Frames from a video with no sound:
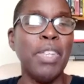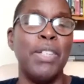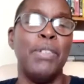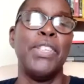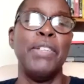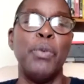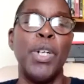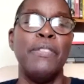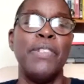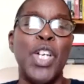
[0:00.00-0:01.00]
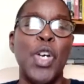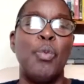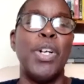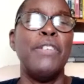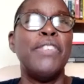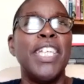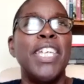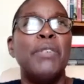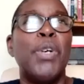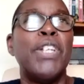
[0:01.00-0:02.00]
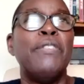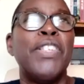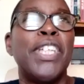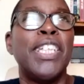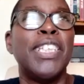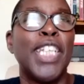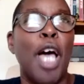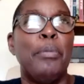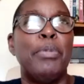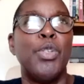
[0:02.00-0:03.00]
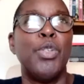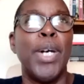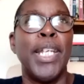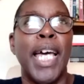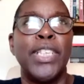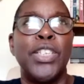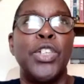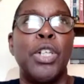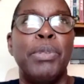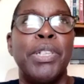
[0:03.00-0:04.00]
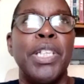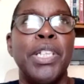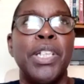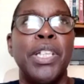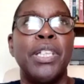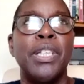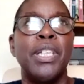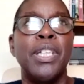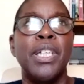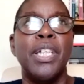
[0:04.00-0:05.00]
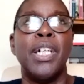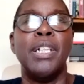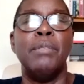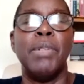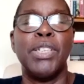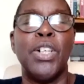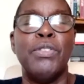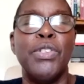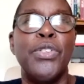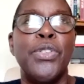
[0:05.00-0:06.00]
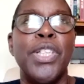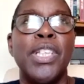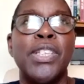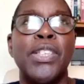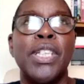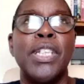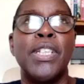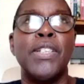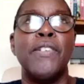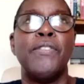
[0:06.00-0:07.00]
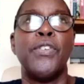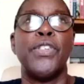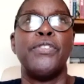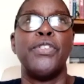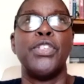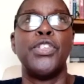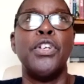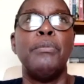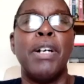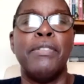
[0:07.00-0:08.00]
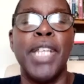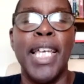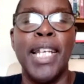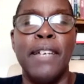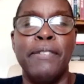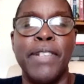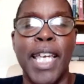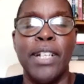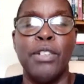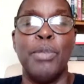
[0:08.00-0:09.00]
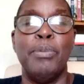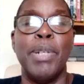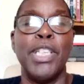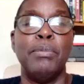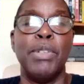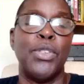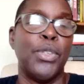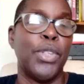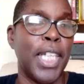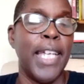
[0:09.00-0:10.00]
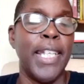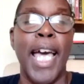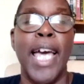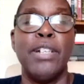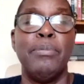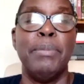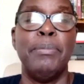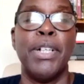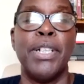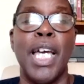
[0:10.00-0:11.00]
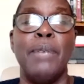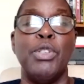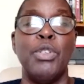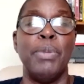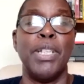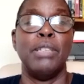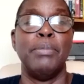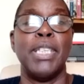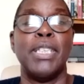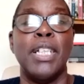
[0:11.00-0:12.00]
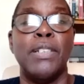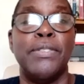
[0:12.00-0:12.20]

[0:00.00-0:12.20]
It was one of the things that happened when I stopped teaching at Coventry is that for the first term after I left, they hadn't replaced me. So they kind of hired me part-time to replace myself.